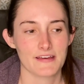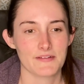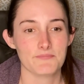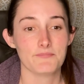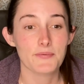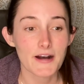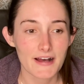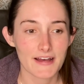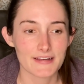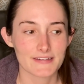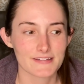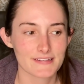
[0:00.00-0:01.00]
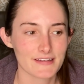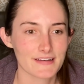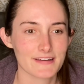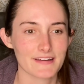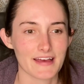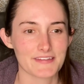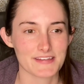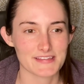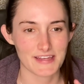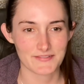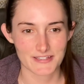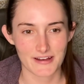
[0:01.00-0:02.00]
But at the
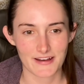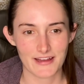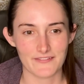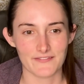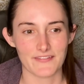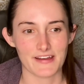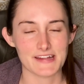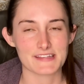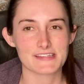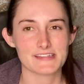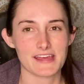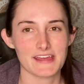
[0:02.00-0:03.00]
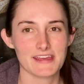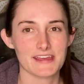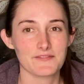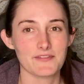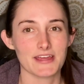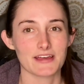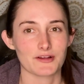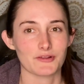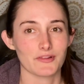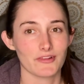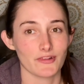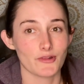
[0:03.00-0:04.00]
same time, it's taking me
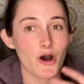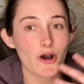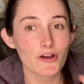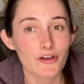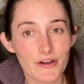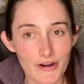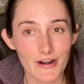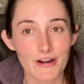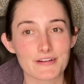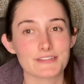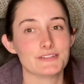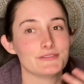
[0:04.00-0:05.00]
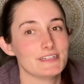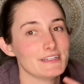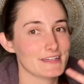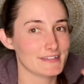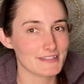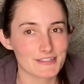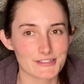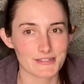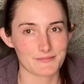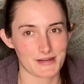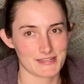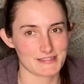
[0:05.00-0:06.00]
longer to decondition
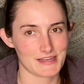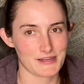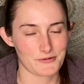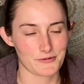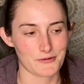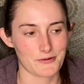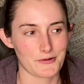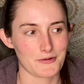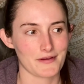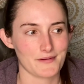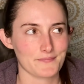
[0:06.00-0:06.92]
my sacral